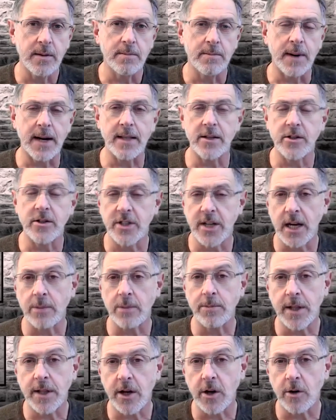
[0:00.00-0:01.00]
by the
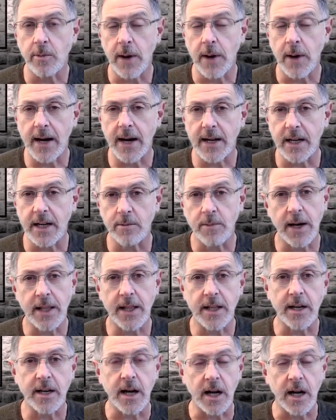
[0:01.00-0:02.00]
shape of their body, by
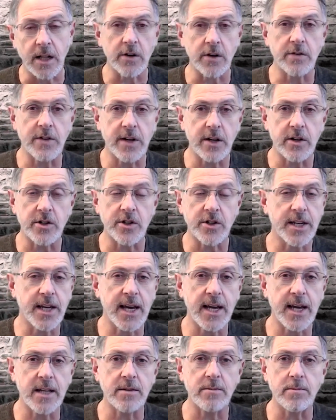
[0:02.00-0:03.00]
the color of their
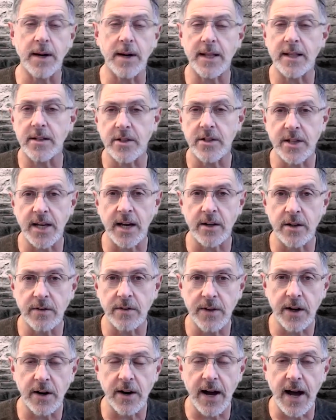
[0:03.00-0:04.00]
skin, by the sound
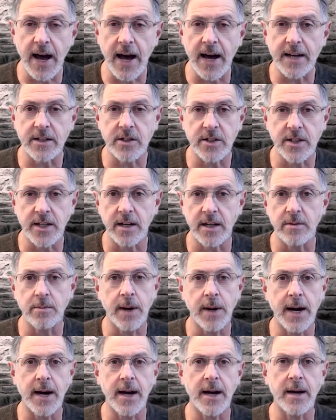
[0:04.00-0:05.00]
of their accent,
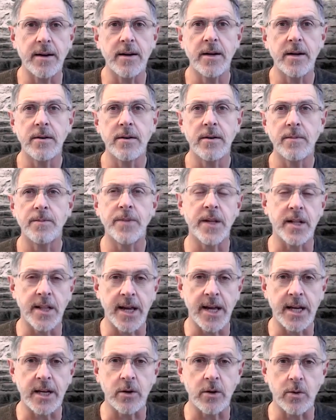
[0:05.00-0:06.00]
by the
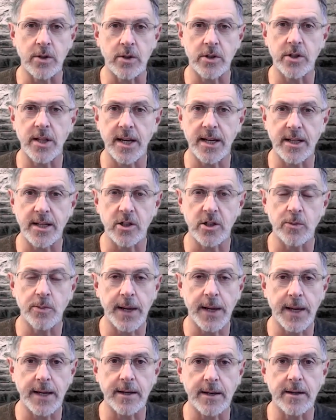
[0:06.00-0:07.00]
language they
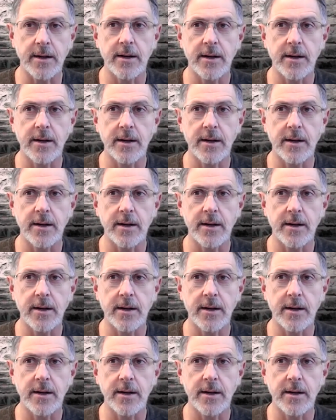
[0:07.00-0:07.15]
speak.